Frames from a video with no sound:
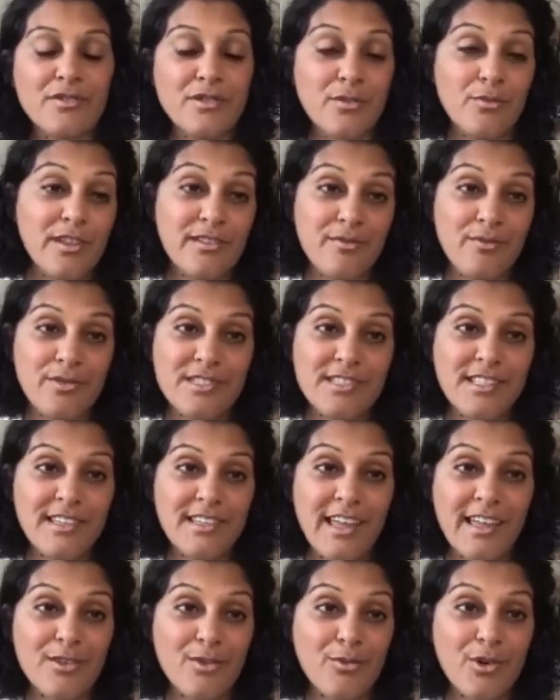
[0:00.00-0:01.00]
And we see
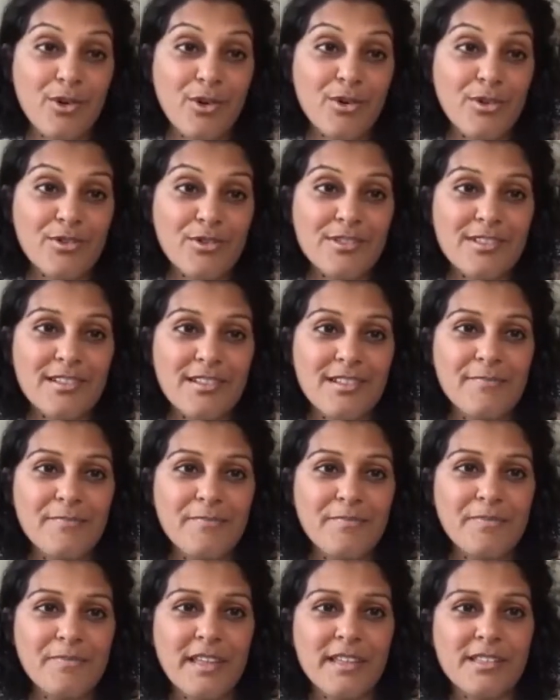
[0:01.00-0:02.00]
that in the world.
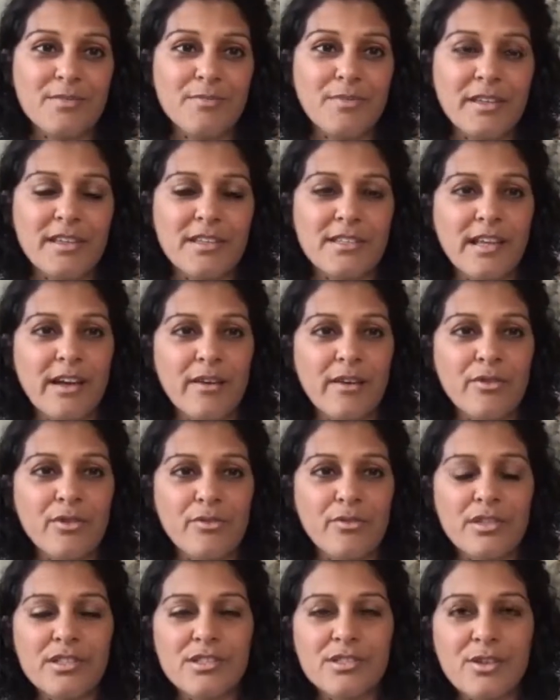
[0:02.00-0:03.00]
It's because
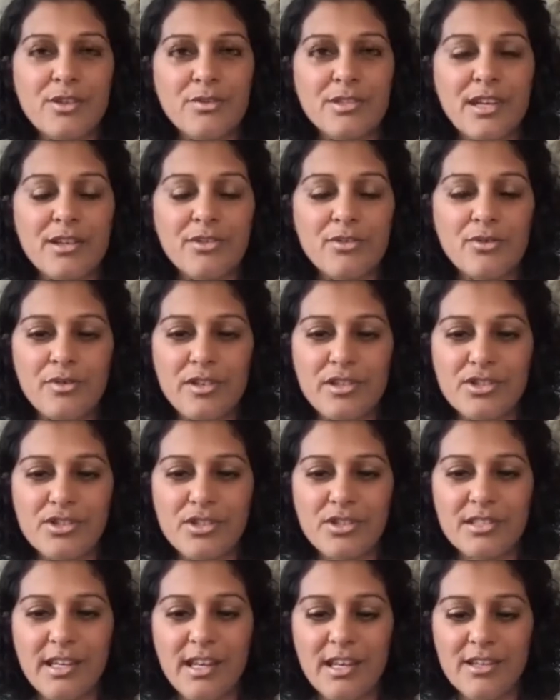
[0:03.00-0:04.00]
everyone is so tunnel
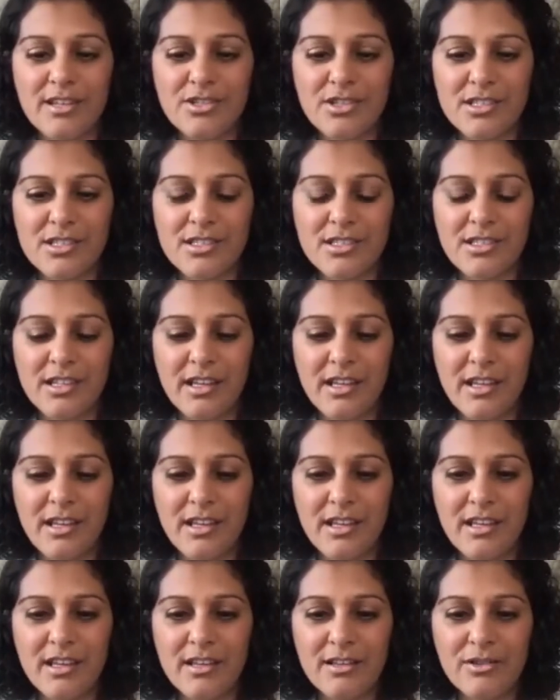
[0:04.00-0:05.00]
visioned and just
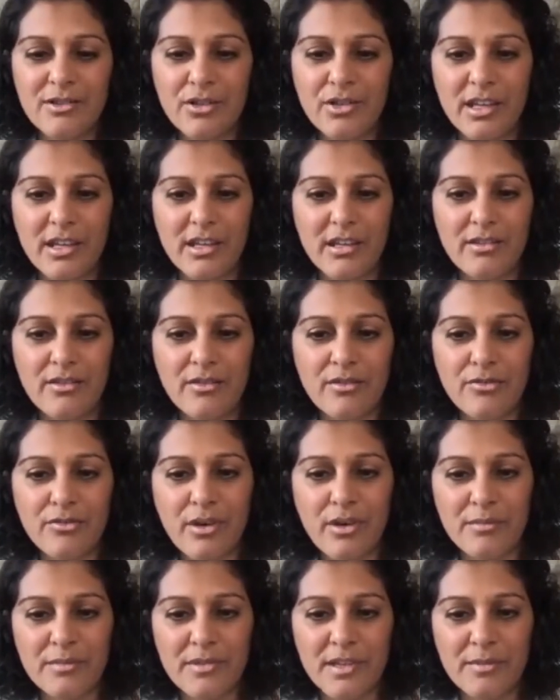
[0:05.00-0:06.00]
looking
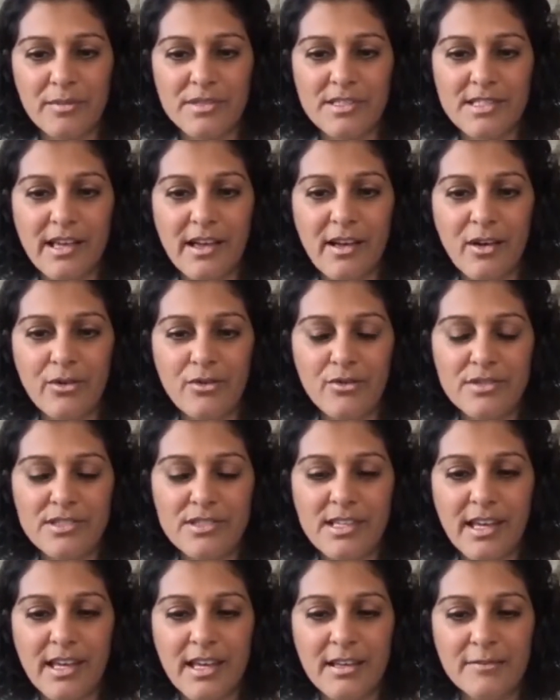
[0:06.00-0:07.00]
from themselves.
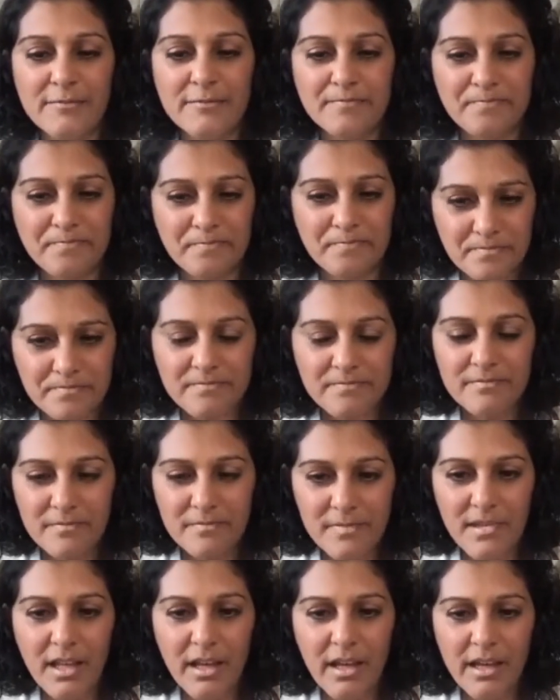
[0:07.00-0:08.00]
And
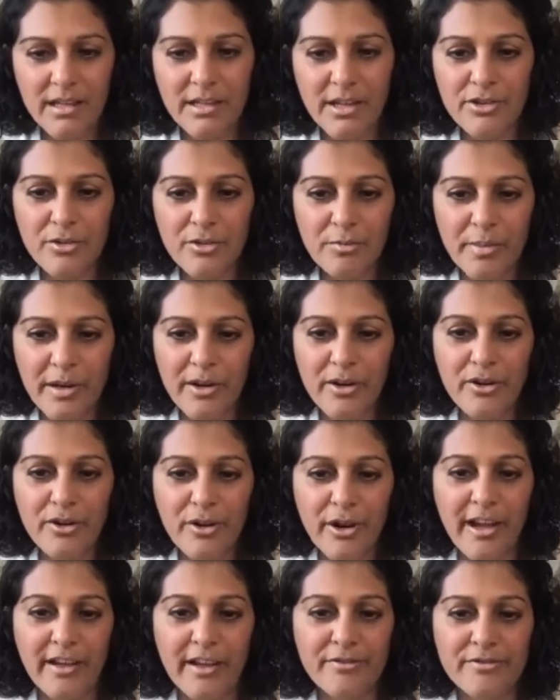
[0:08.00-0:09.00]
another
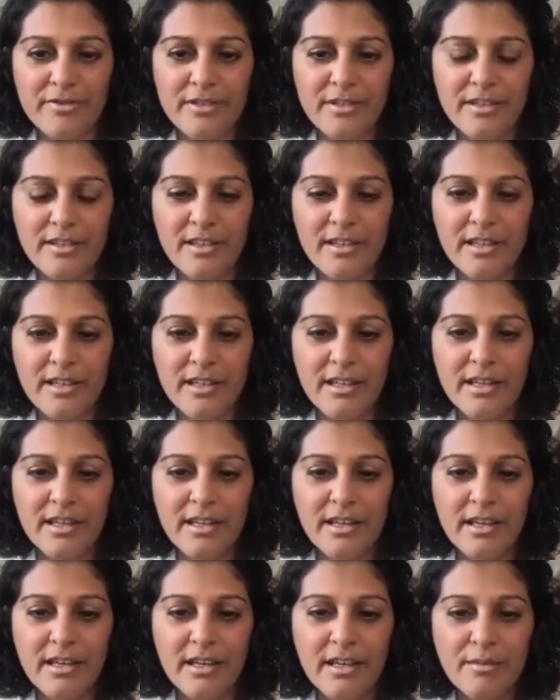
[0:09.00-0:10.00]
paragraph,
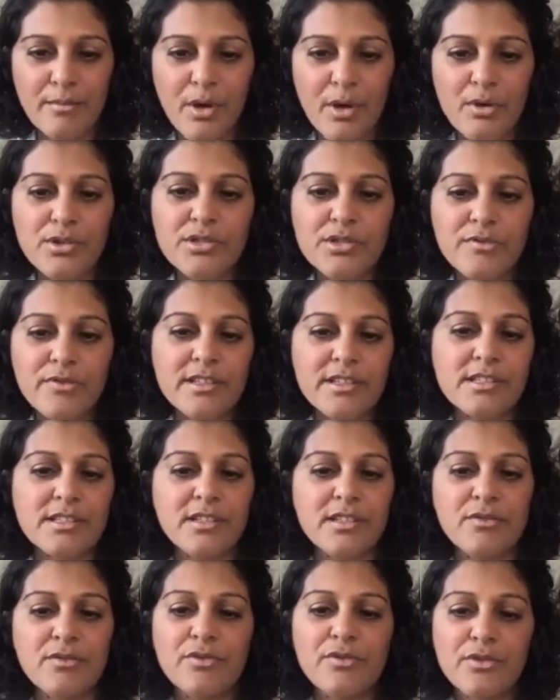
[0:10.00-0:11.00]
most of us
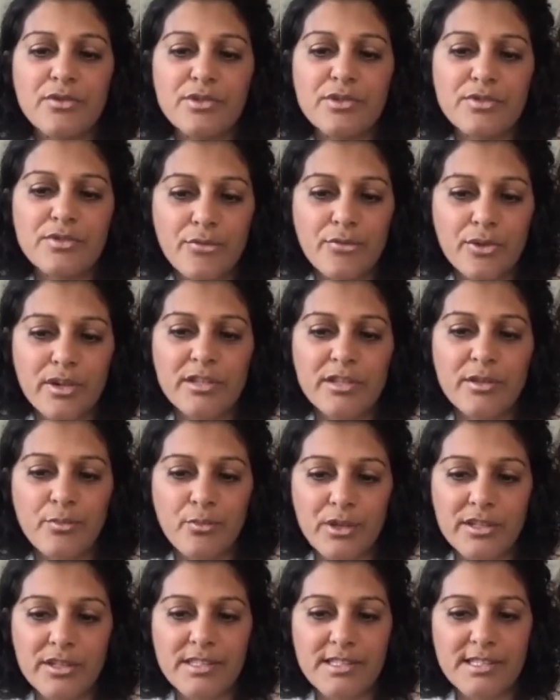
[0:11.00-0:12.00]
confuse freedom
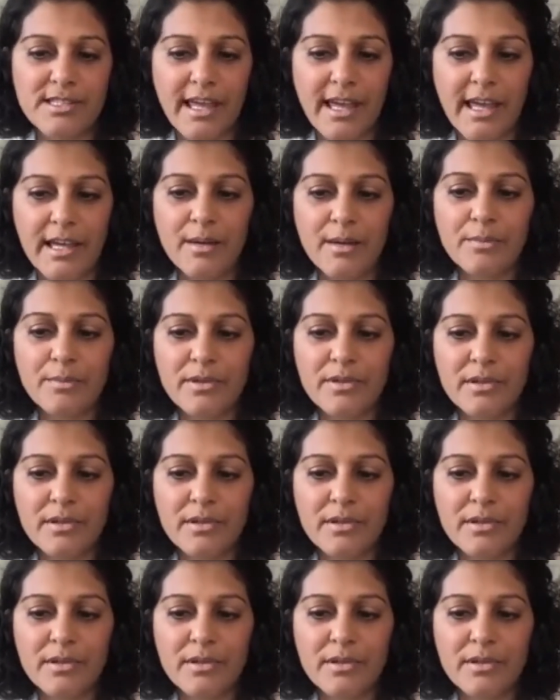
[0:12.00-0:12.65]
with escape.